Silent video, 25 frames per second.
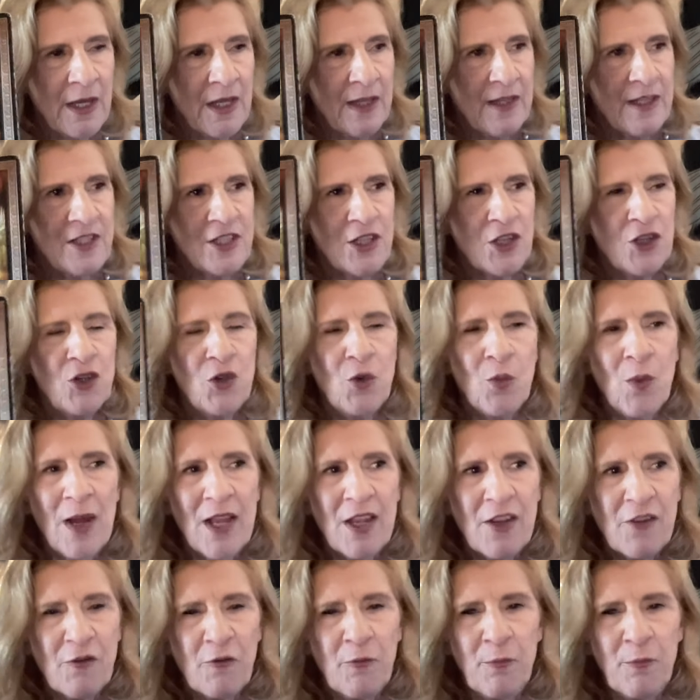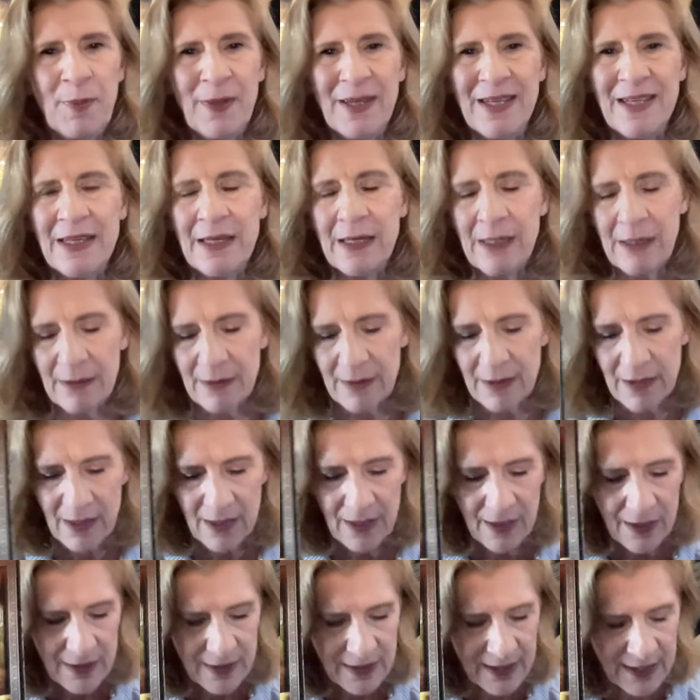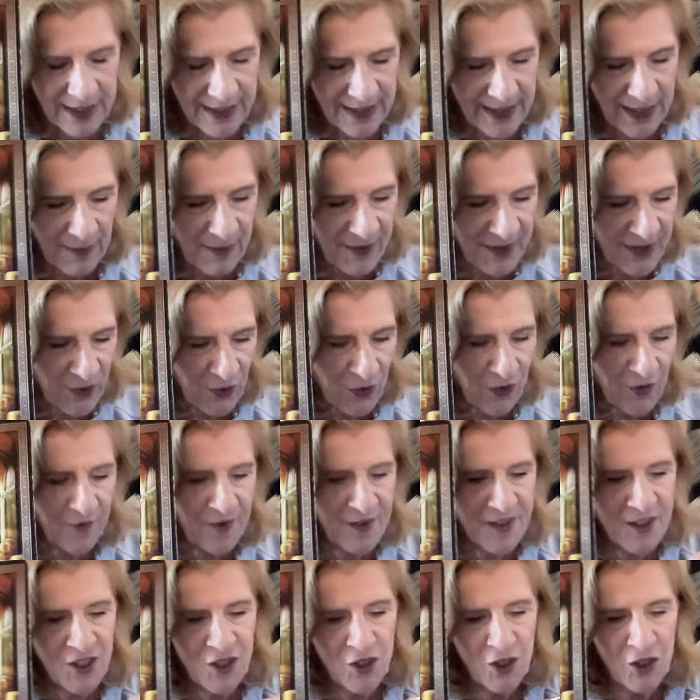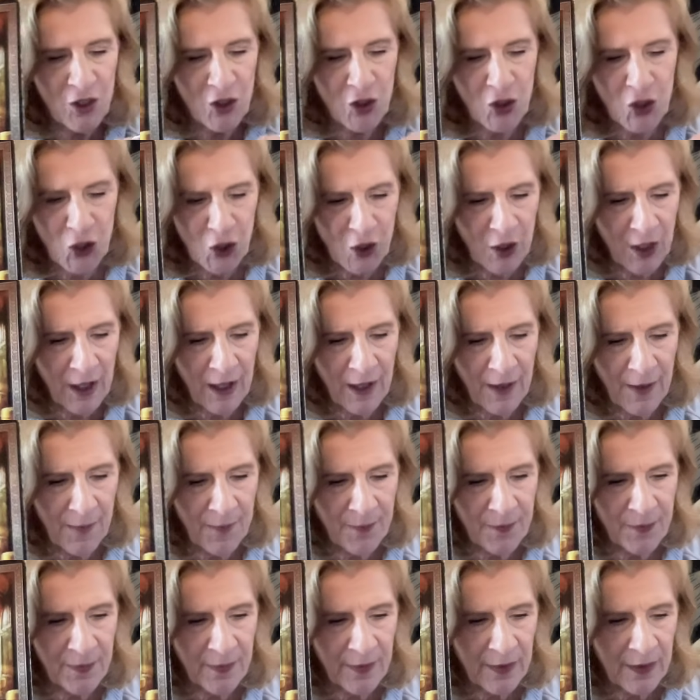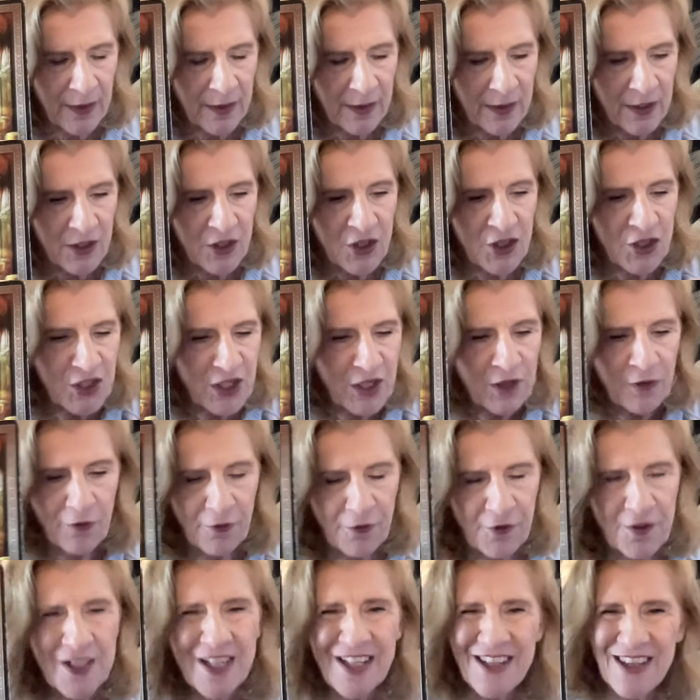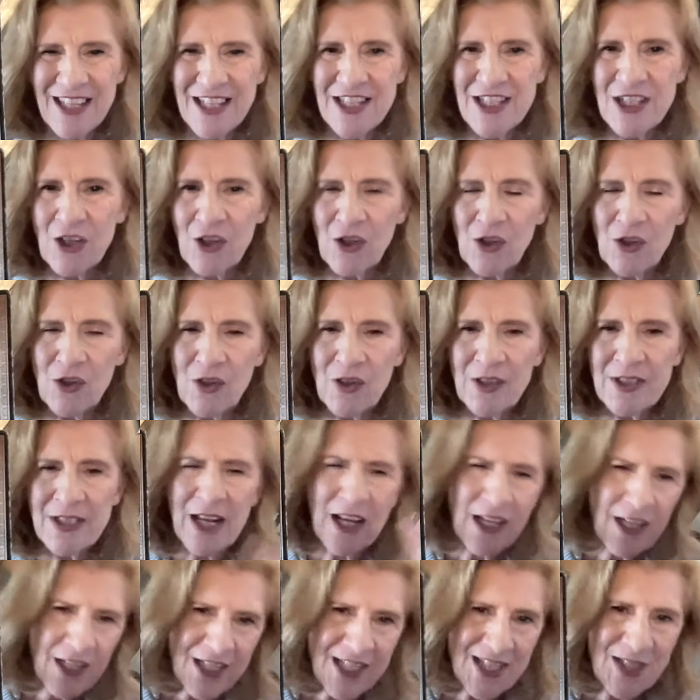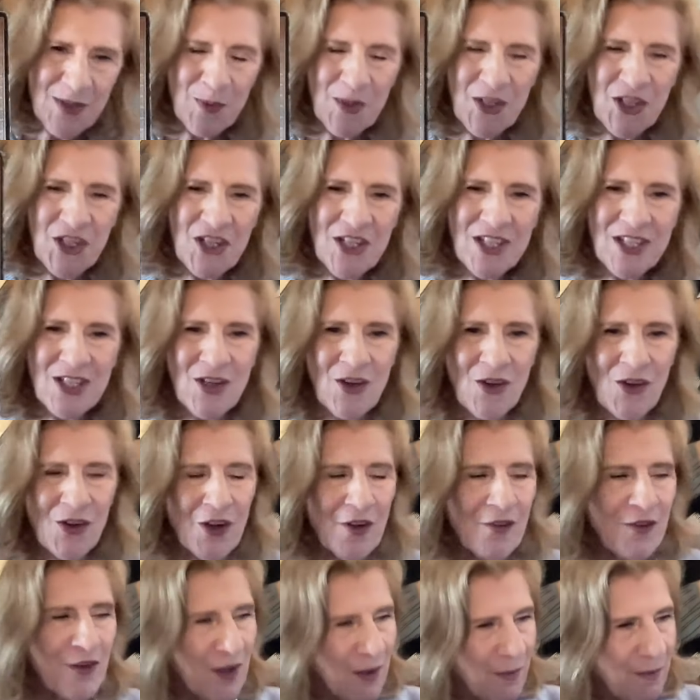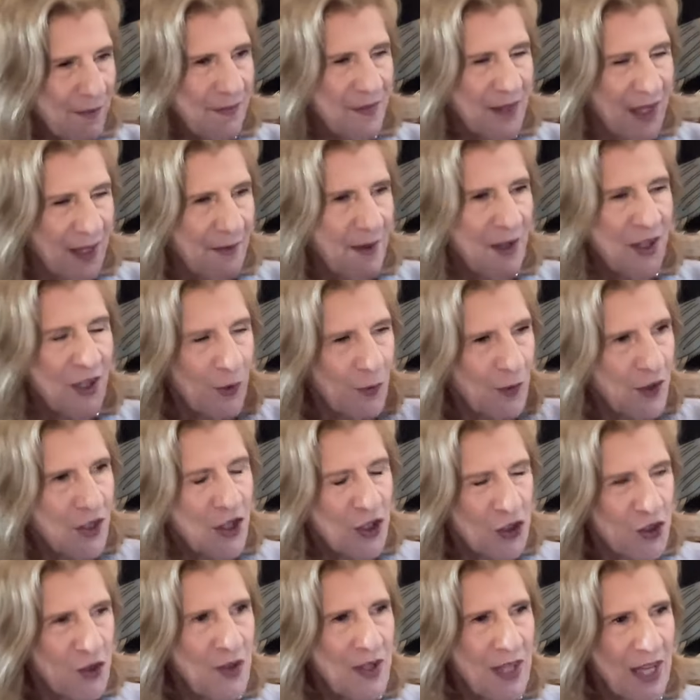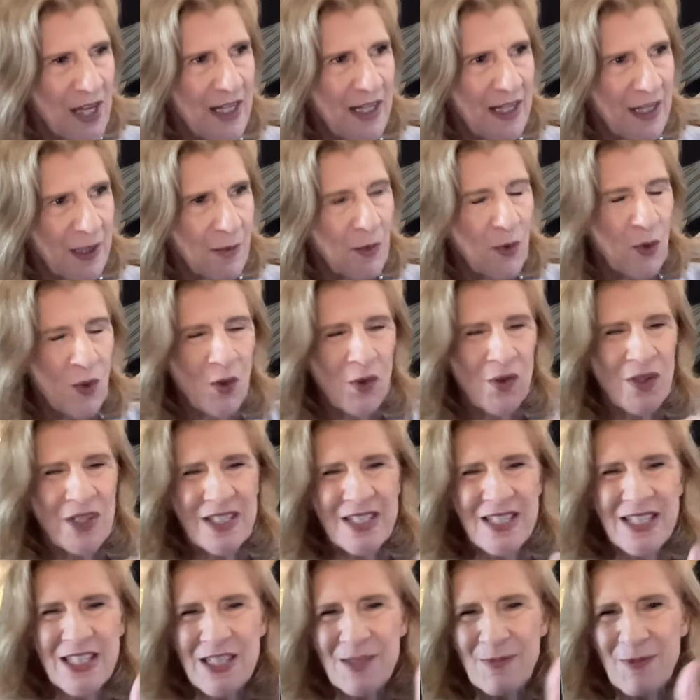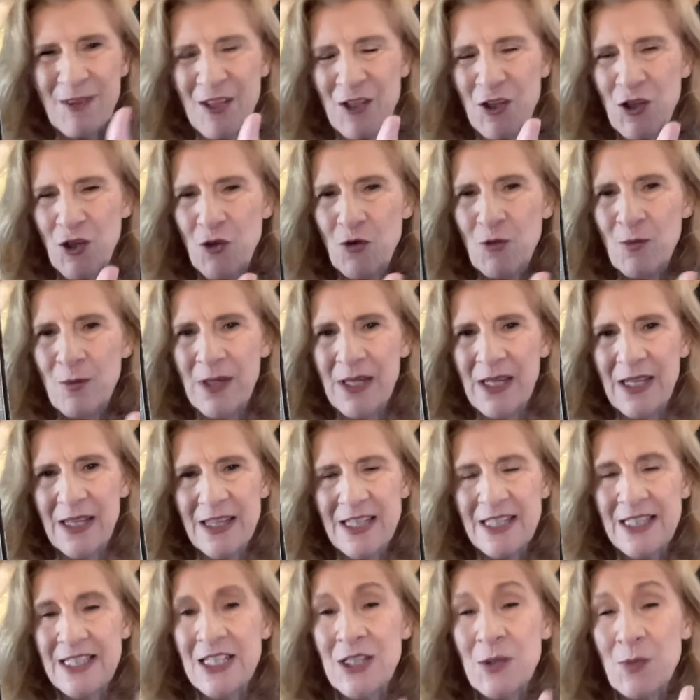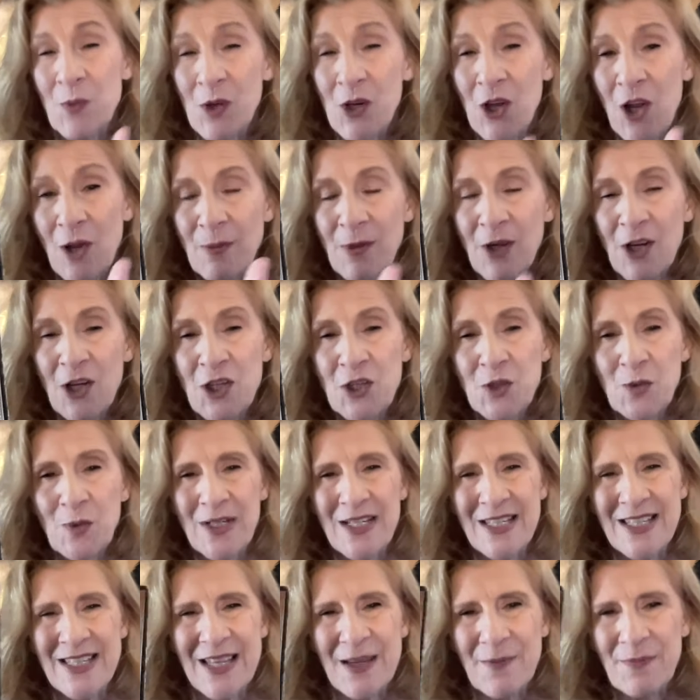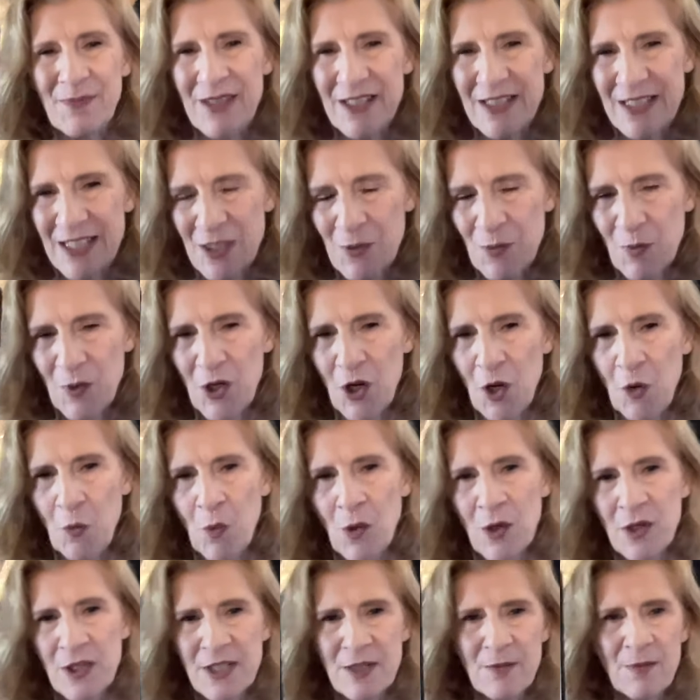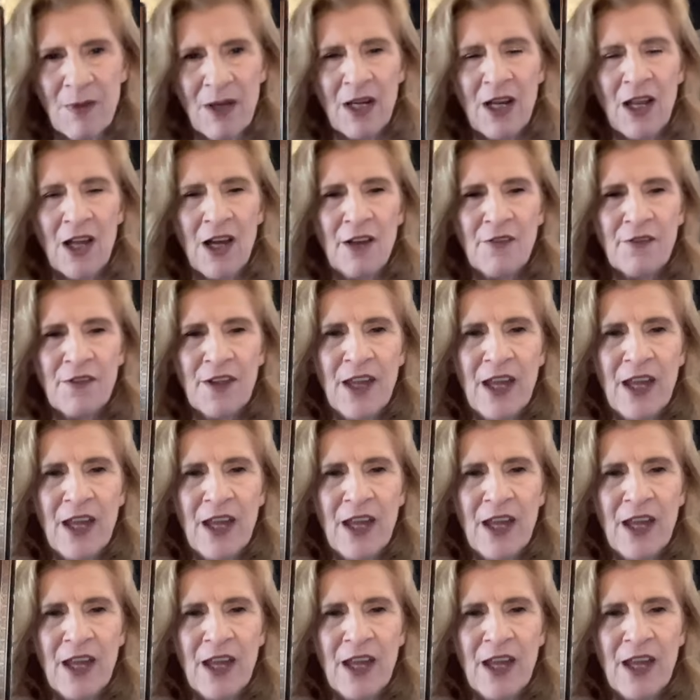There's a new way of being. There's some sort of um, shift that's occurred. It's like a switch has gone off. Up, oh, ah, no, I don't want to do that anymore. This is the new me. This is what I'm going to accept. This is what I want in my life.